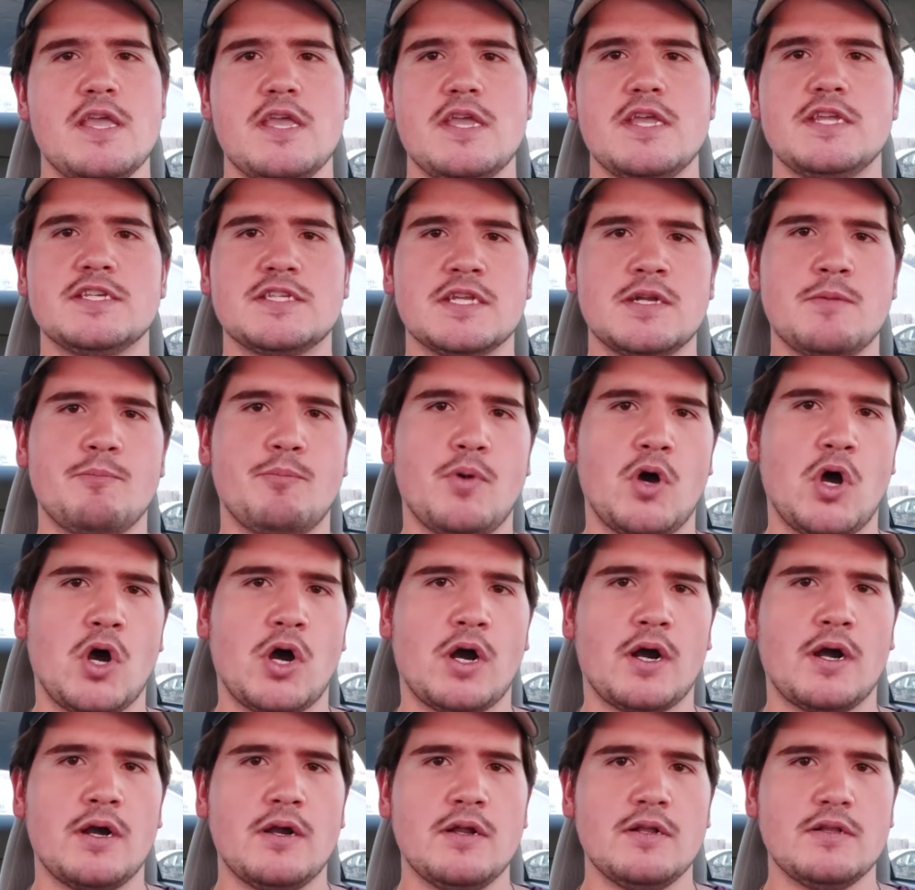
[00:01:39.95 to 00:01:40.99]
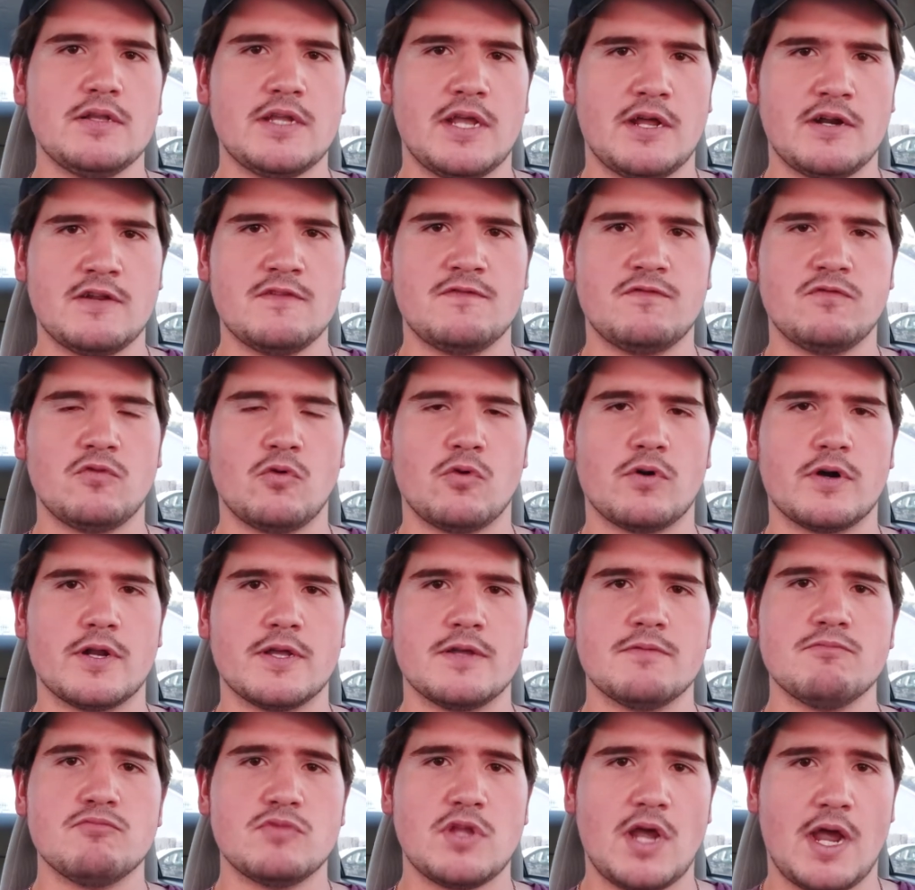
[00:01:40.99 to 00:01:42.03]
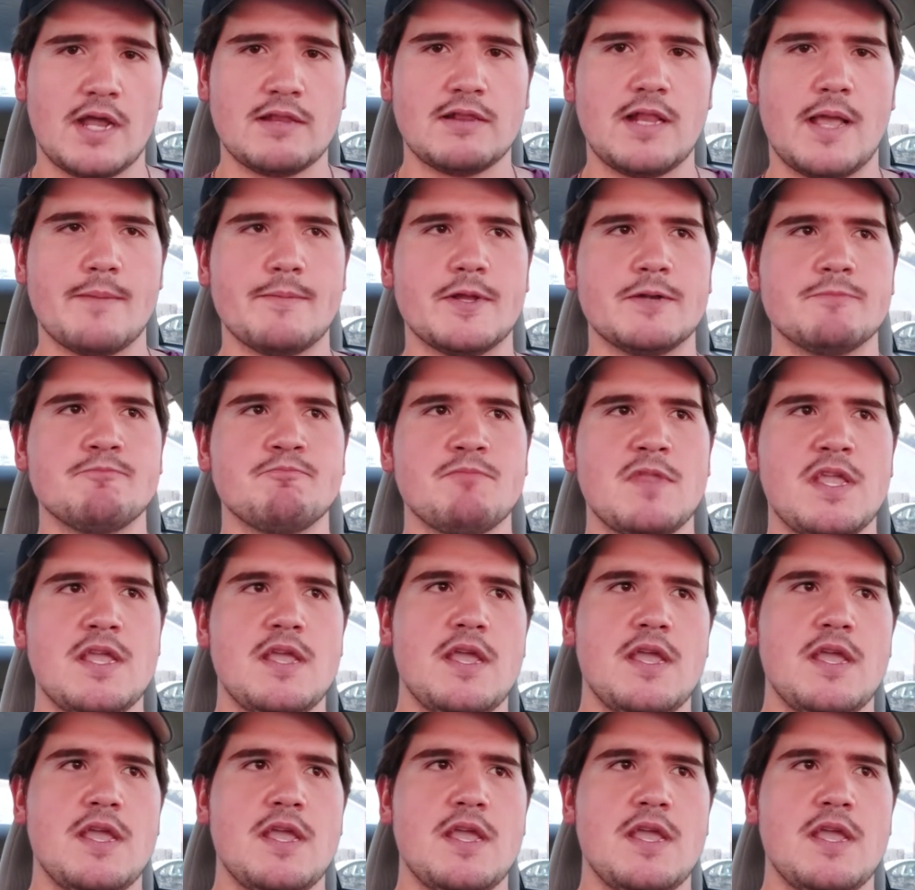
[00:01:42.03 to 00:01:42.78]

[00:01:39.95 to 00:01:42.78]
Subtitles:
he's in a bar down in Florida, Don Lemon,